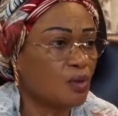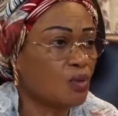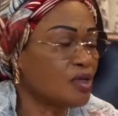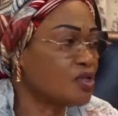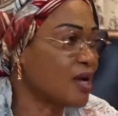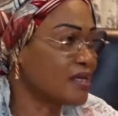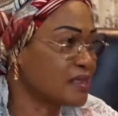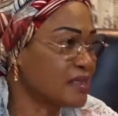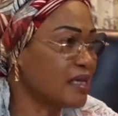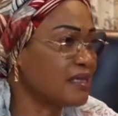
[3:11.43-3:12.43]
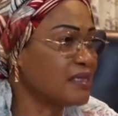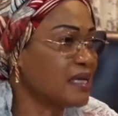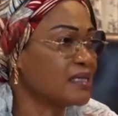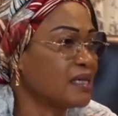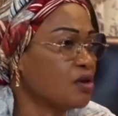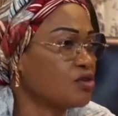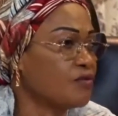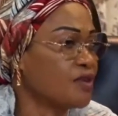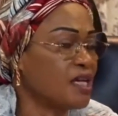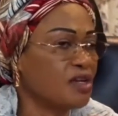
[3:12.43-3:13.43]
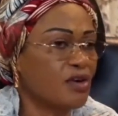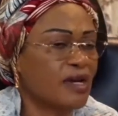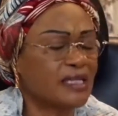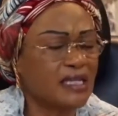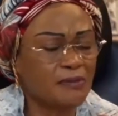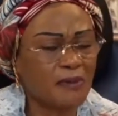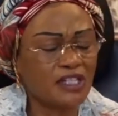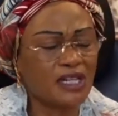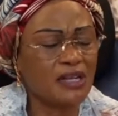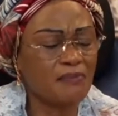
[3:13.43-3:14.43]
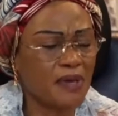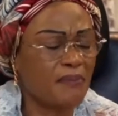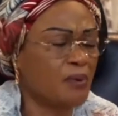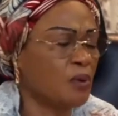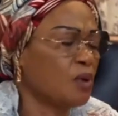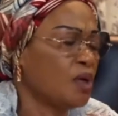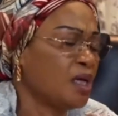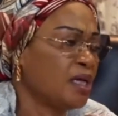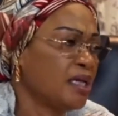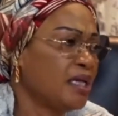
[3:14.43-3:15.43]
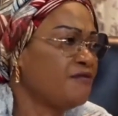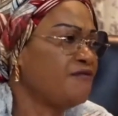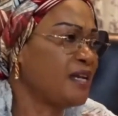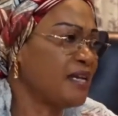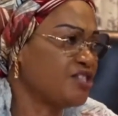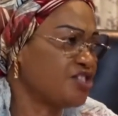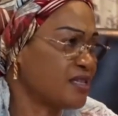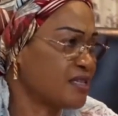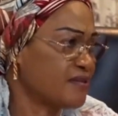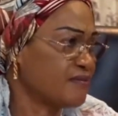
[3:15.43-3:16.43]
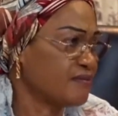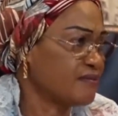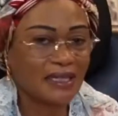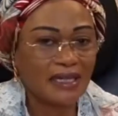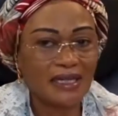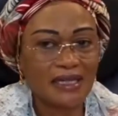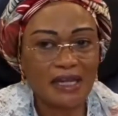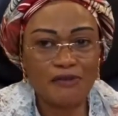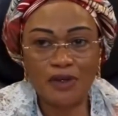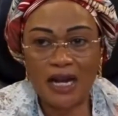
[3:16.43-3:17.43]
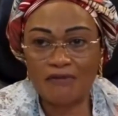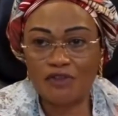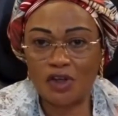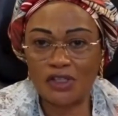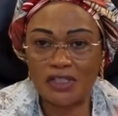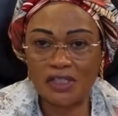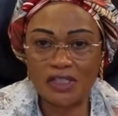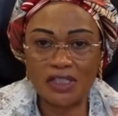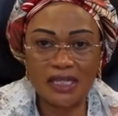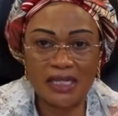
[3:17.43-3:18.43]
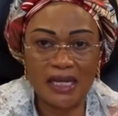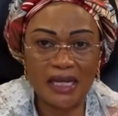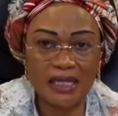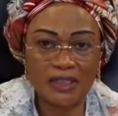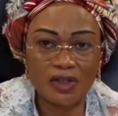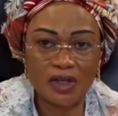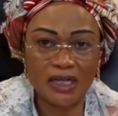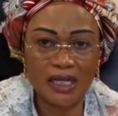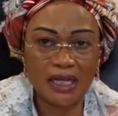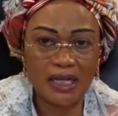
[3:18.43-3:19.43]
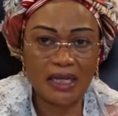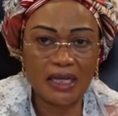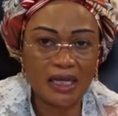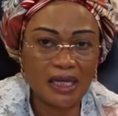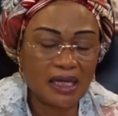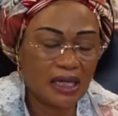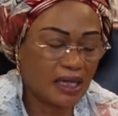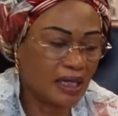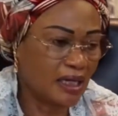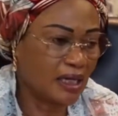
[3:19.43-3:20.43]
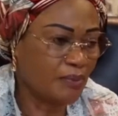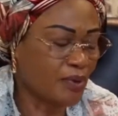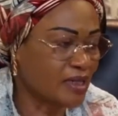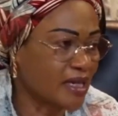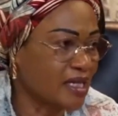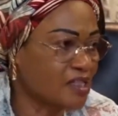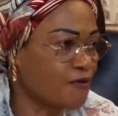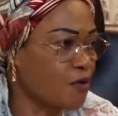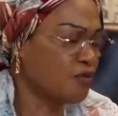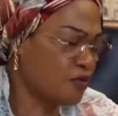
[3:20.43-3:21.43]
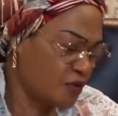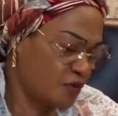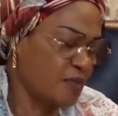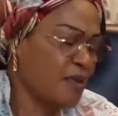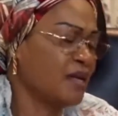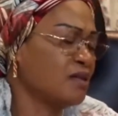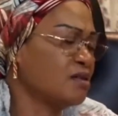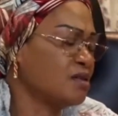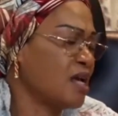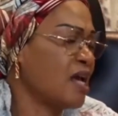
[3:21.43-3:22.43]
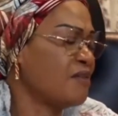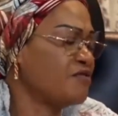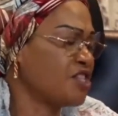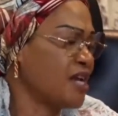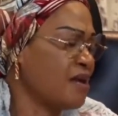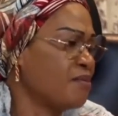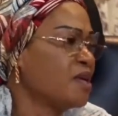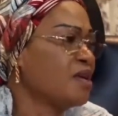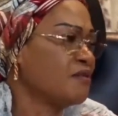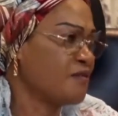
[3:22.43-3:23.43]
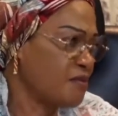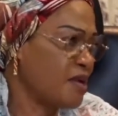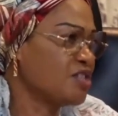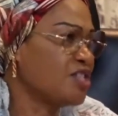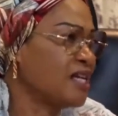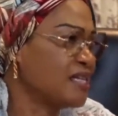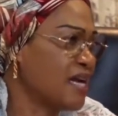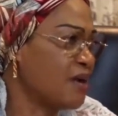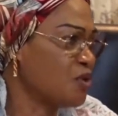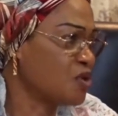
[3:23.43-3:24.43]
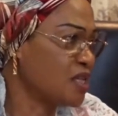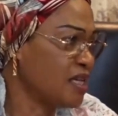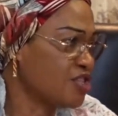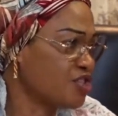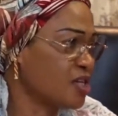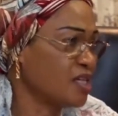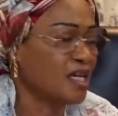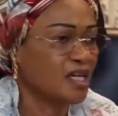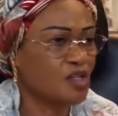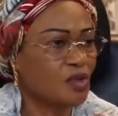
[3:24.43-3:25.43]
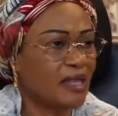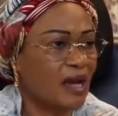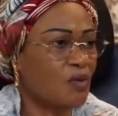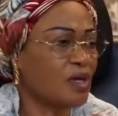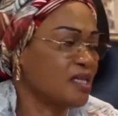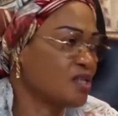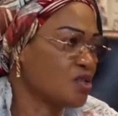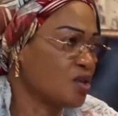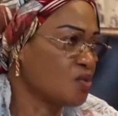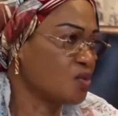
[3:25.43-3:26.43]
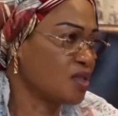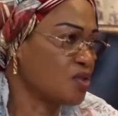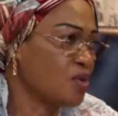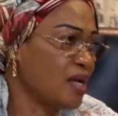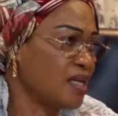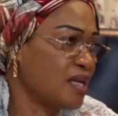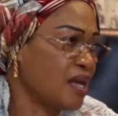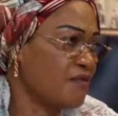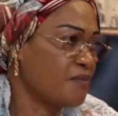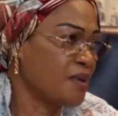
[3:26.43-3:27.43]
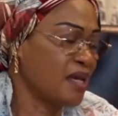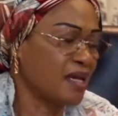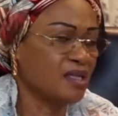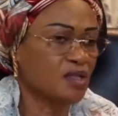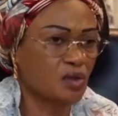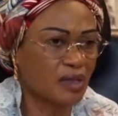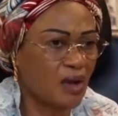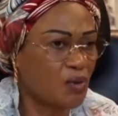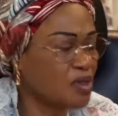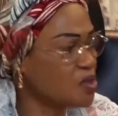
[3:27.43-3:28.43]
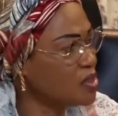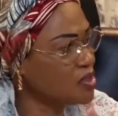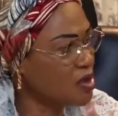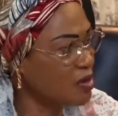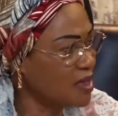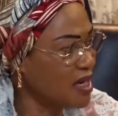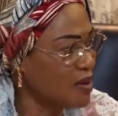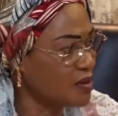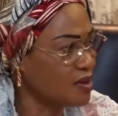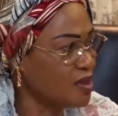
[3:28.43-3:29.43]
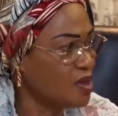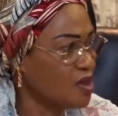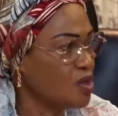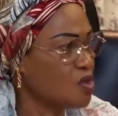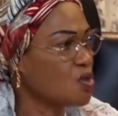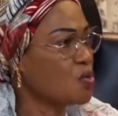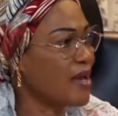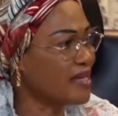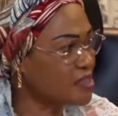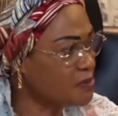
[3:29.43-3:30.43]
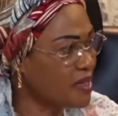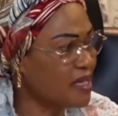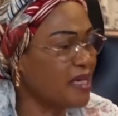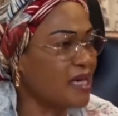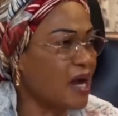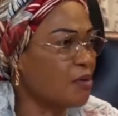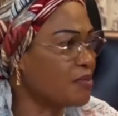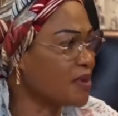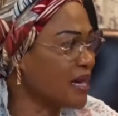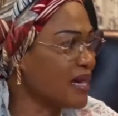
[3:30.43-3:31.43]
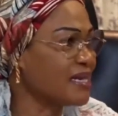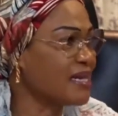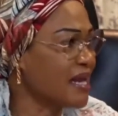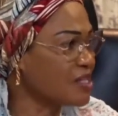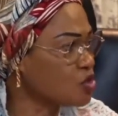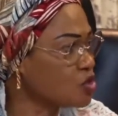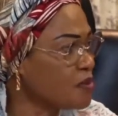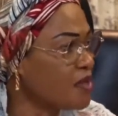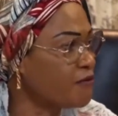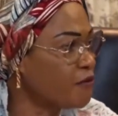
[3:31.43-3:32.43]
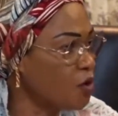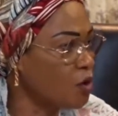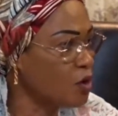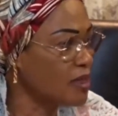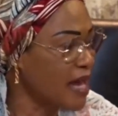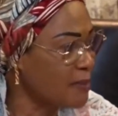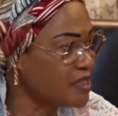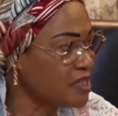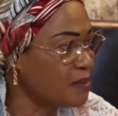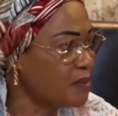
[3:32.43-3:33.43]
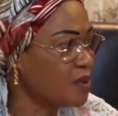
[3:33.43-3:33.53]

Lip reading: what you are saying takes a lot of ignorance, especially people in villages. Even I've just done a broadcast for female FGM, female genital mutilation. So that one is done with UNFPA. So that one too is coming out. So we are speaking. I'd gladly like to speak for NAPTIP,